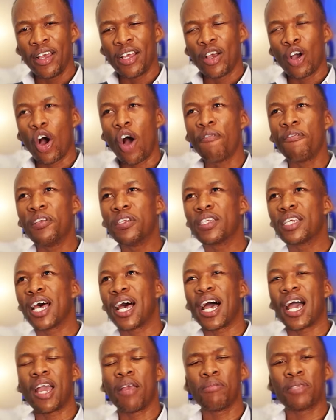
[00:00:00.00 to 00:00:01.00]

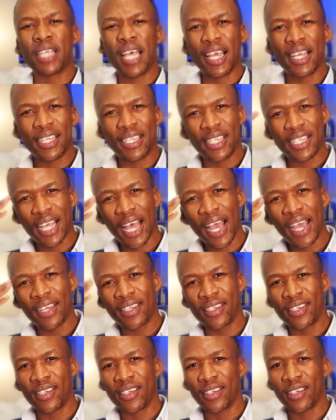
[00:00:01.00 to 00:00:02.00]
Oftentimes,
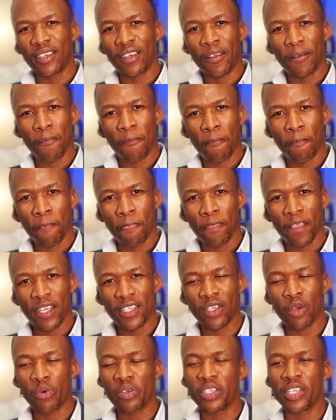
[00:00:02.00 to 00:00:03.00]
anxiety
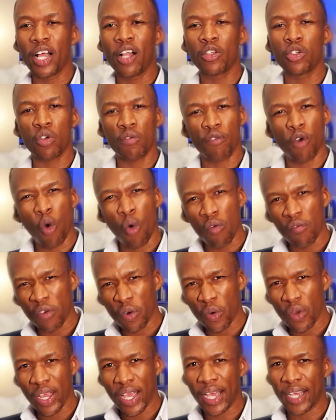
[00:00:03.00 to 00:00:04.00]
is a result of
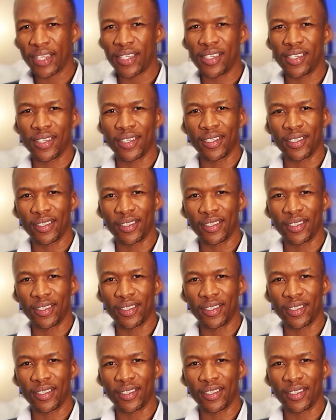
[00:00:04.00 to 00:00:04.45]
overreacting.